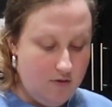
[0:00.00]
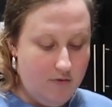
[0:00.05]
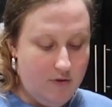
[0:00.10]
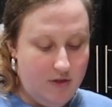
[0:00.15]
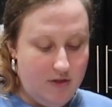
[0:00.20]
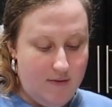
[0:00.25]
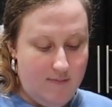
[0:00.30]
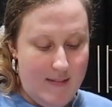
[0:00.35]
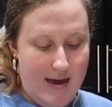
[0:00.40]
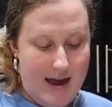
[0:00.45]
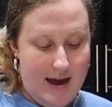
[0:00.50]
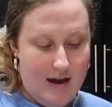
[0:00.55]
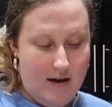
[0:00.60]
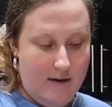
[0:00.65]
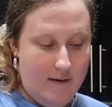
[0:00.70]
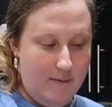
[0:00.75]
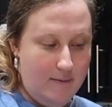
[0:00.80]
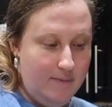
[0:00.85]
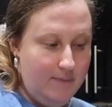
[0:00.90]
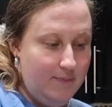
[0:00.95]
with the
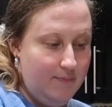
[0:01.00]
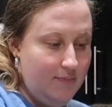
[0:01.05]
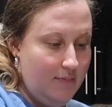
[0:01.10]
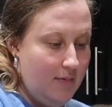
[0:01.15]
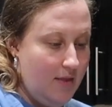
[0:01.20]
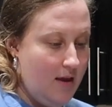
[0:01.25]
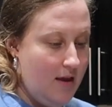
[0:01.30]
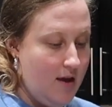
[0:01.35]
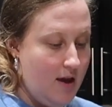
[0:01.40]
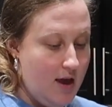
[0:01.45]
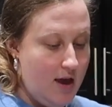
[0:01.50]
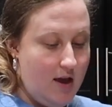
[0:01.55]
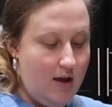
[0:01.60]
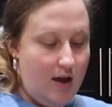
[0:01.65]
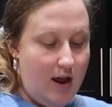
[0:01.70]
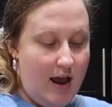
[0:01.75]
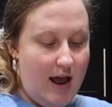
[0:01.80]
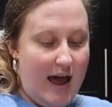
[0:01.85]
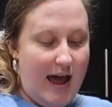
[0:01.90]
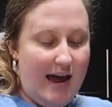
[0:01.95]
mayo,
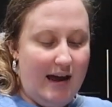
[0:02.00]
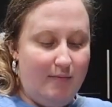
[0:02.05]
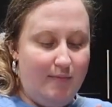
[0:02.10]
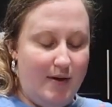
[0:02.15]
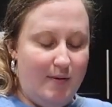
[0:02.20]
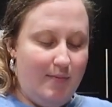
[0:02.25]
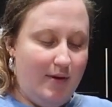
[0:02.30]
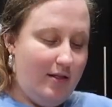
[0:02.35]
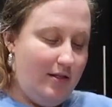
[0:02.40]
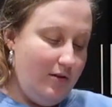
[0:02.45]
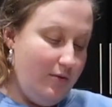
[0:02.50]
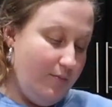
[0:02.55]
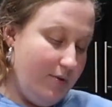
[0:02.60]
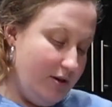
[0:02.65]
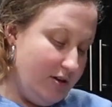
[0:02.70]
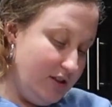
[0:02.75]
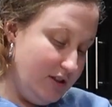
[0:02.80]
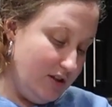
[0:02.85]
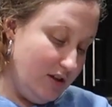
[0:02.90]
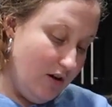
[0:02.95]
and add maybe a little
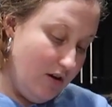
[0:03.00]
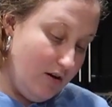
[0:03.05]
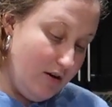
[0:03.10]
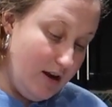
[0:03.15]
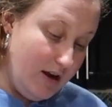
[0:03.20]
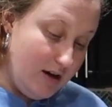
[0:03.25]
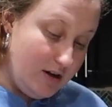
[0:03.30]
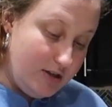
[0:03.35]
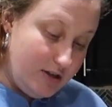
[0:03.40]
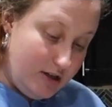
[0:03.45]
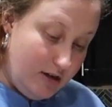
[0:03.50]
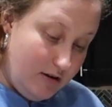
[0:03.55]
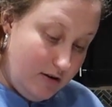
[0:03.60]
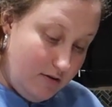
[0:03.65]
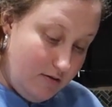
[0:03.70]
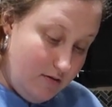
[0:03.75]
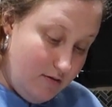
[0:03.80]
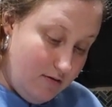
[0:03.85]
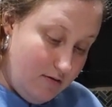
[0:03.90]
bit of salt here too.